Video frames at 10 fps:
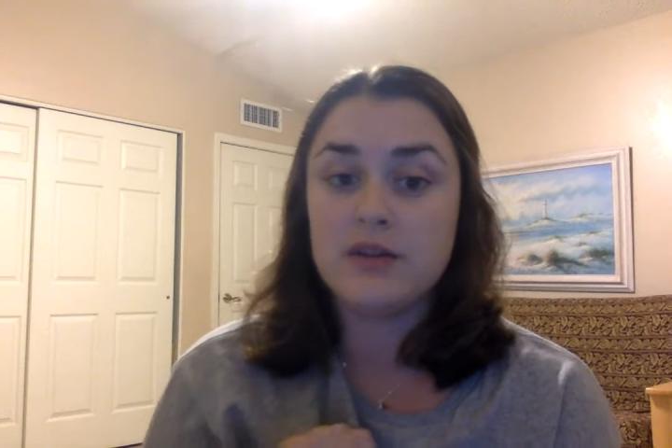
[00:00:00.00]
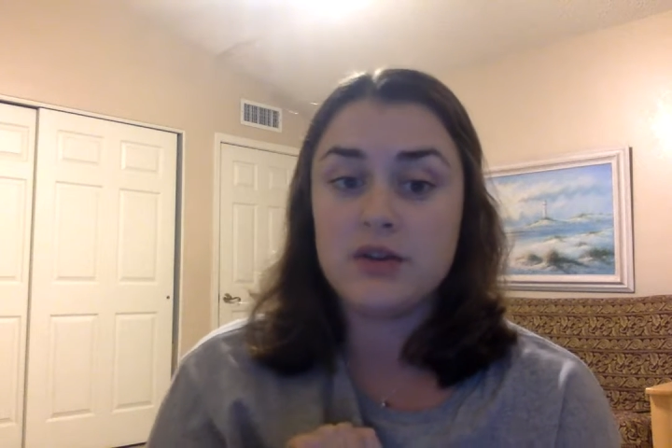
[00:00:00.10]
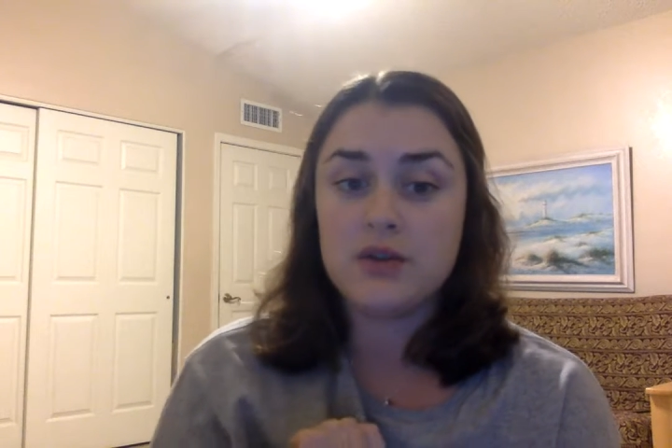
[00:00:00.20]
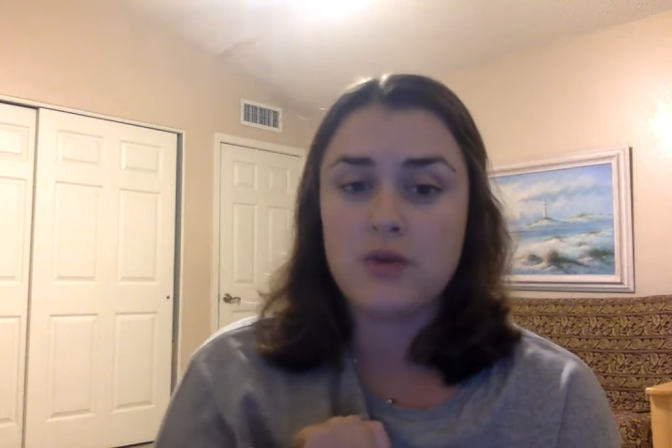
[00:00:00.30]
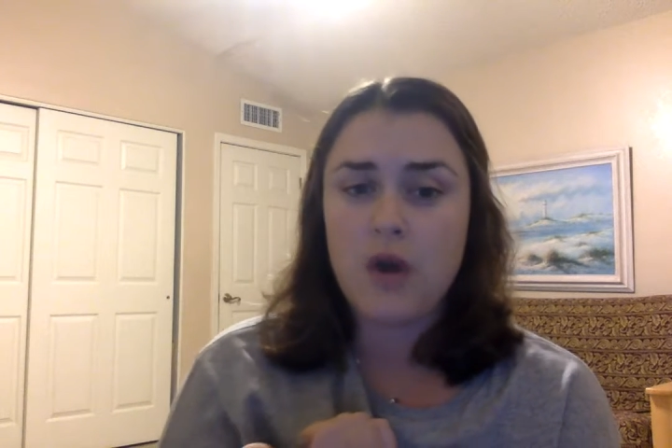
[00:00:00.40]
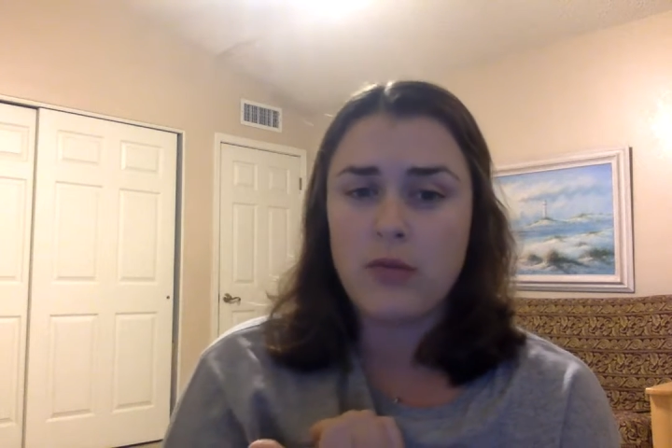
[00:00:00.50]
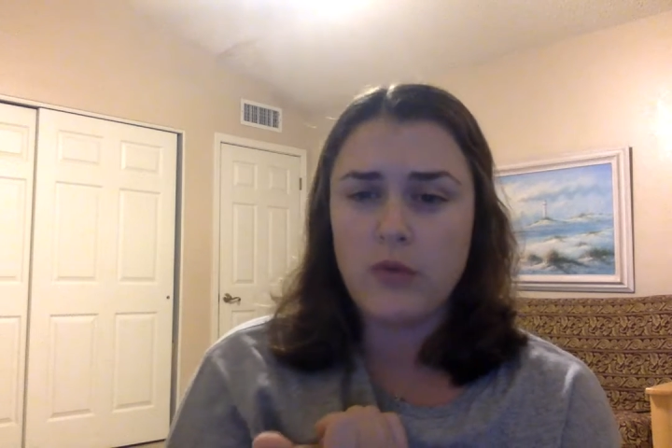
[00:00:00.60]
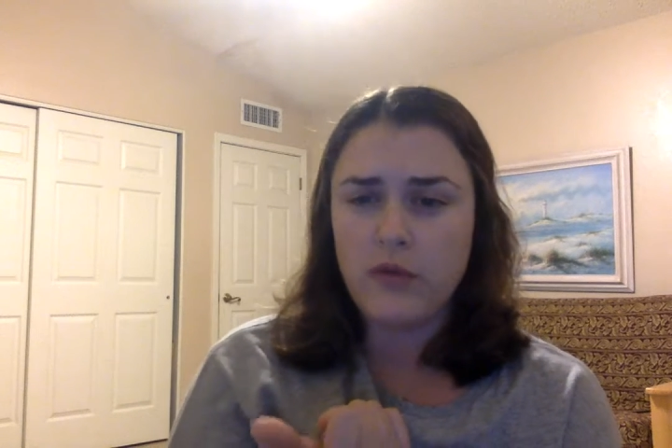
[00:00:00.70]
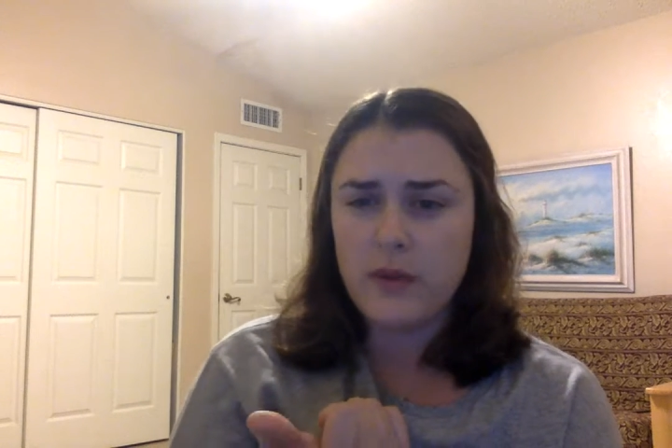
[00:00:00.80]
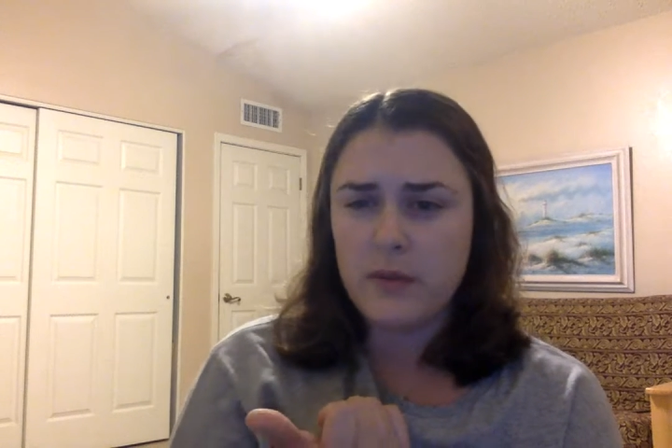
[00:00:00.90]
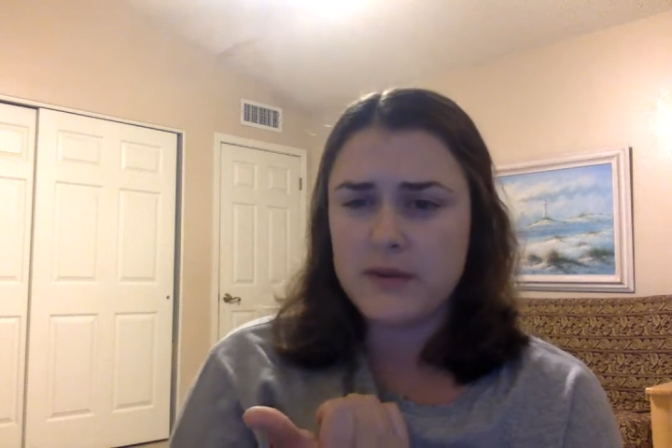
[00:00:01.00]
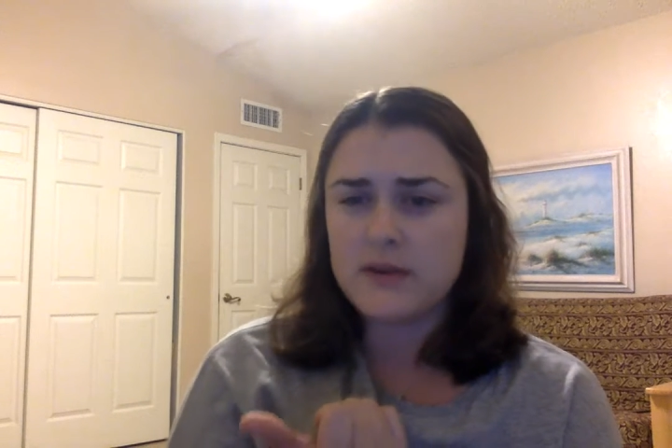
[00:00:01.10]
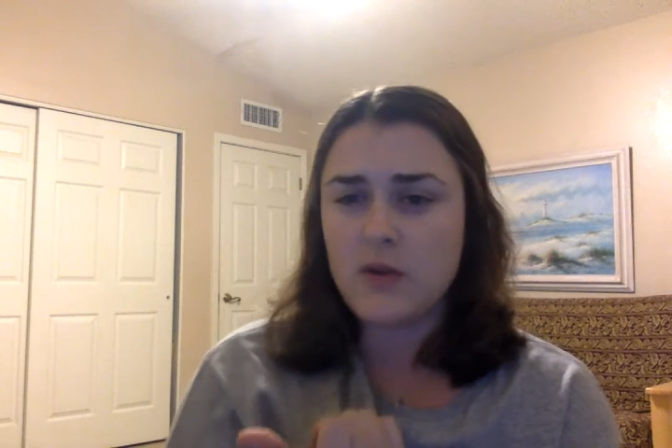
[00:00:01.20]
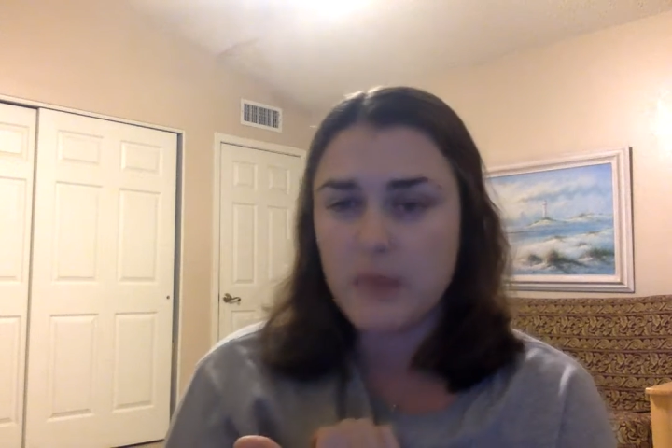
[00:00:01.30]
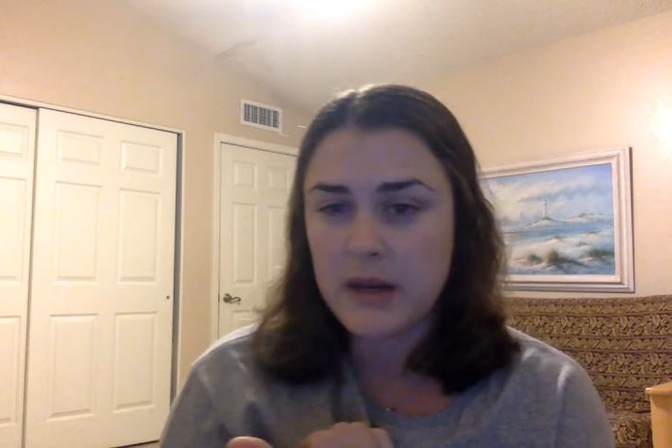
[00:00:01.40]
a strong movement with
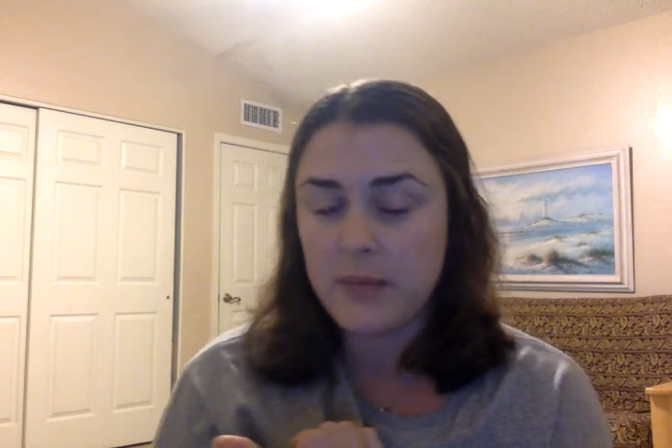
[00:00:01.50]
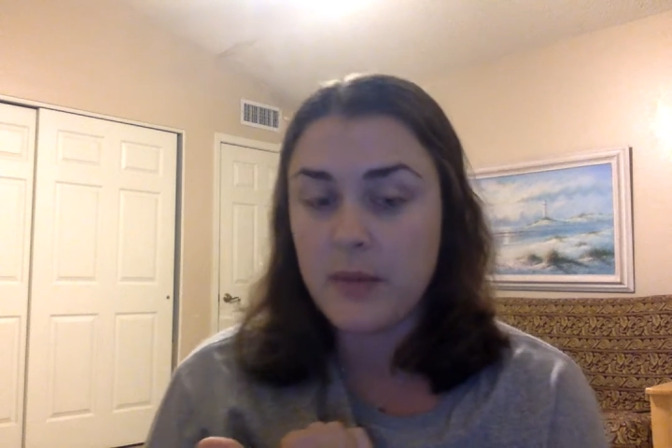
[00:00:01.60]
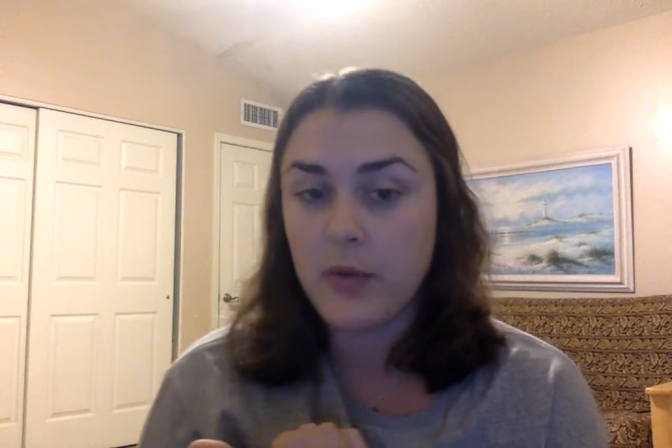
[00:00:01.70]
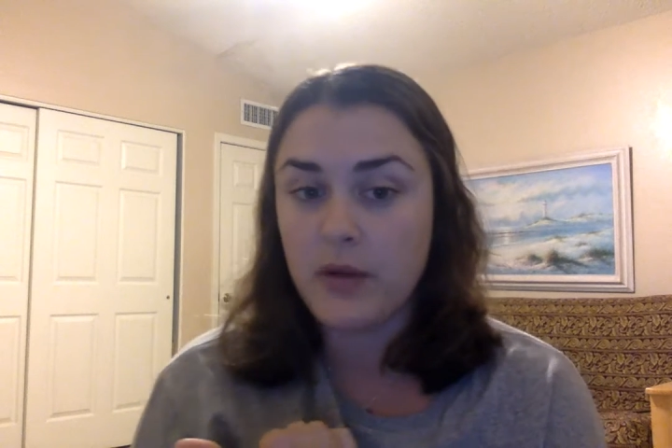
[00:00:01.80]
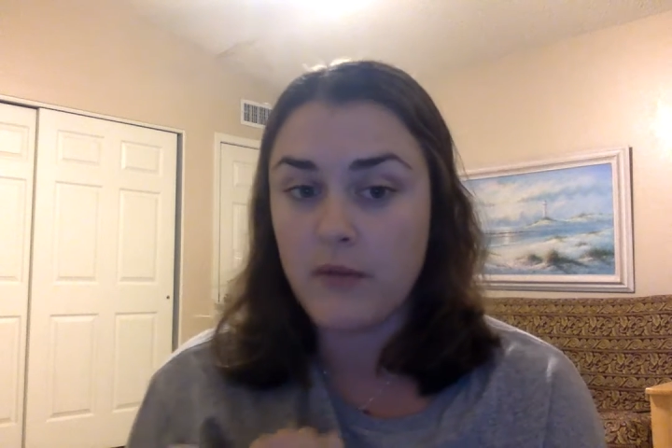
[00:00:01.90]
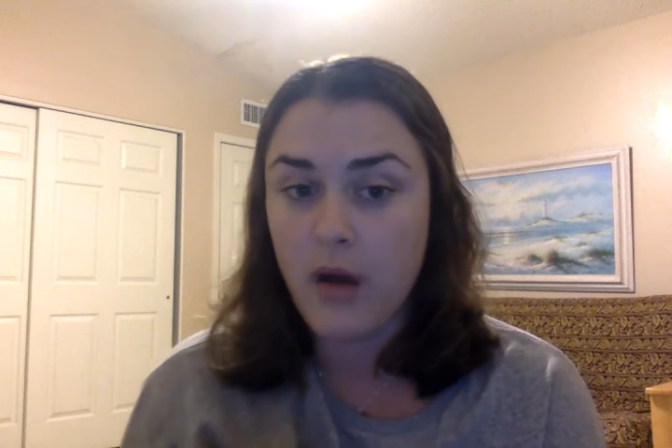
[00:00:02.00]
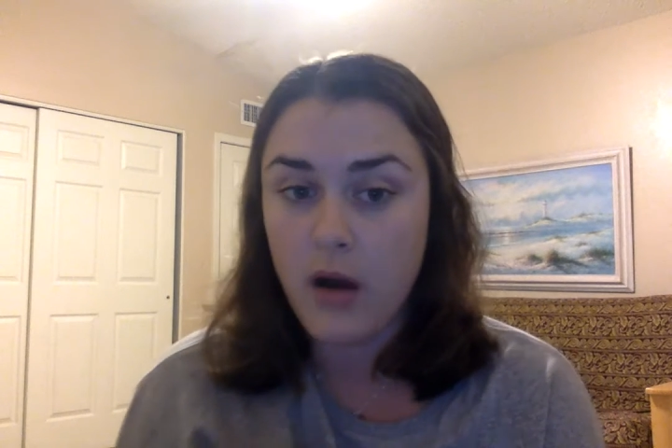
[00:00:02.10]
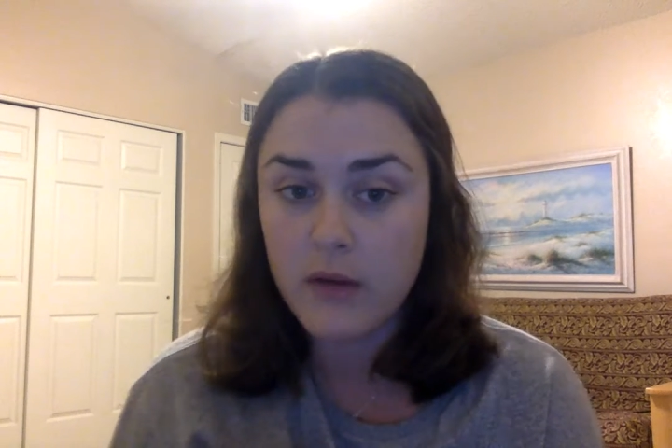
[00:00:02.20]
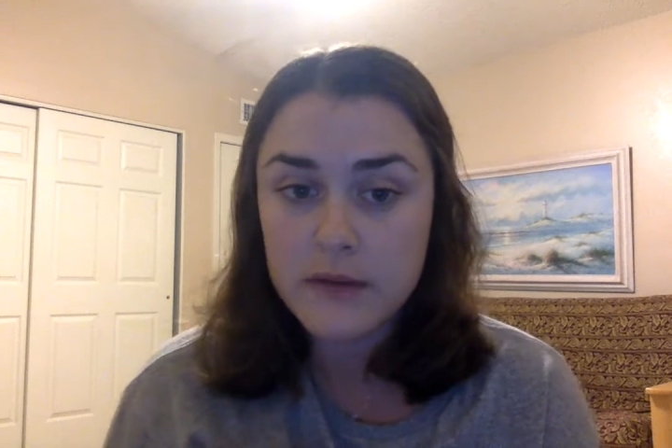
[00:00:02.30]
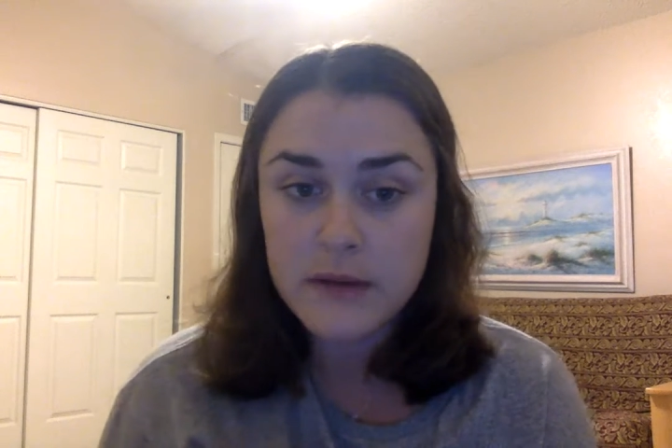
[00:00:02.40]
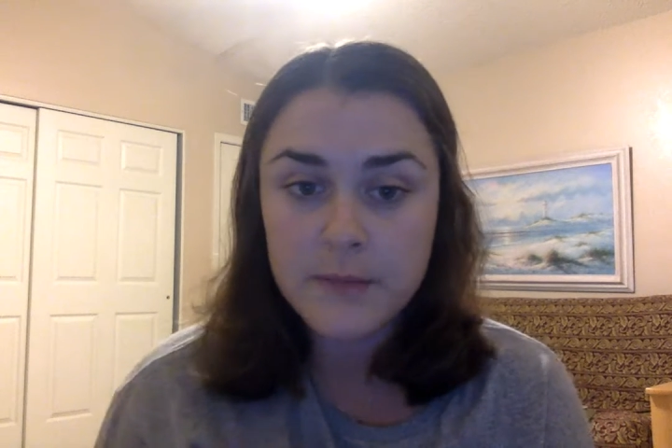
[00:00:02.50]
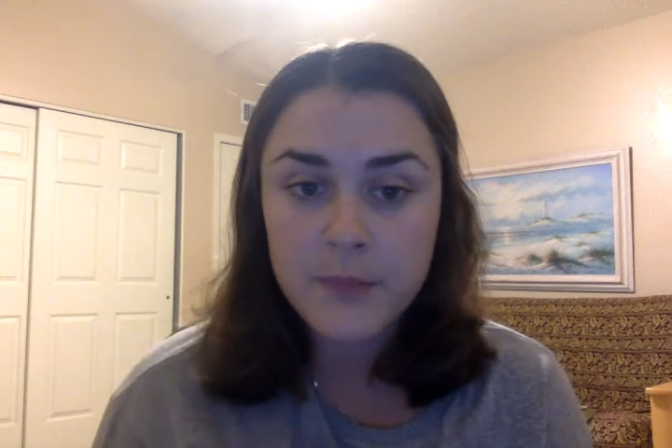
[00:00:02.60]
so many people involved?